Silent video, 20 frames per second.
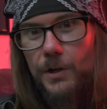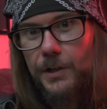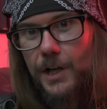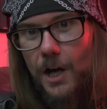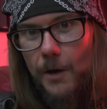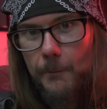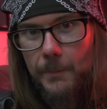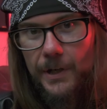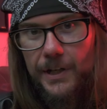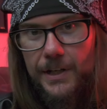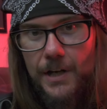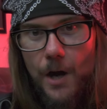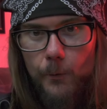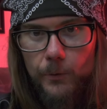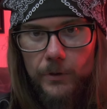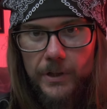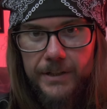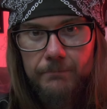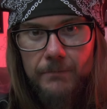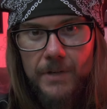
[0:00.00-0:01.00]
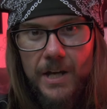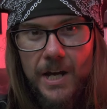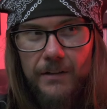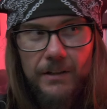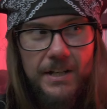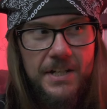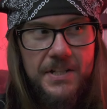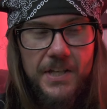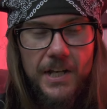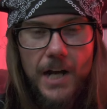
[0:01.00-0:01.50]
company only, at
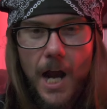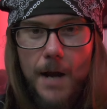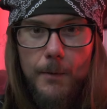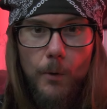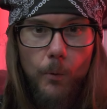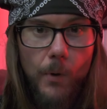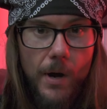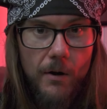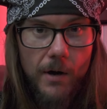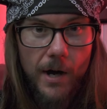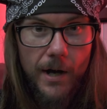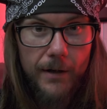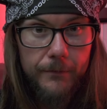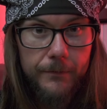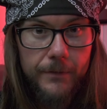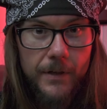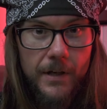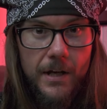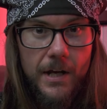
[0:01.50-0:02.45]
least that I'm aware of,